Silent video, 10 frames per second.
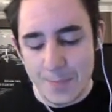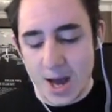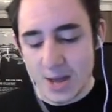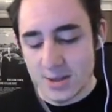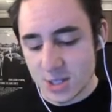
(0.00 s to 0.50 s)

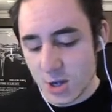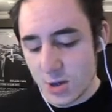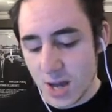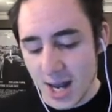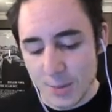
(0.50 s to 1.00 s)
But so
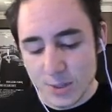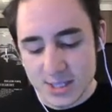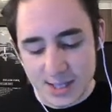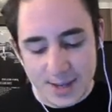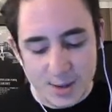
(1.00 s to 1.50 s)
I like what you
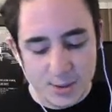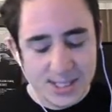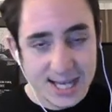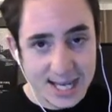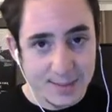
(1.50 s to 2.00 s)
said about
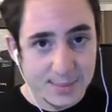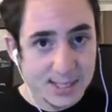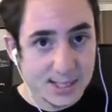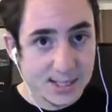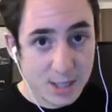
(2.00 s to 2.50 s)

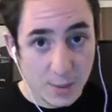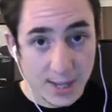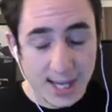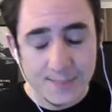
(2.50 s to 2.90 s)
teams going in.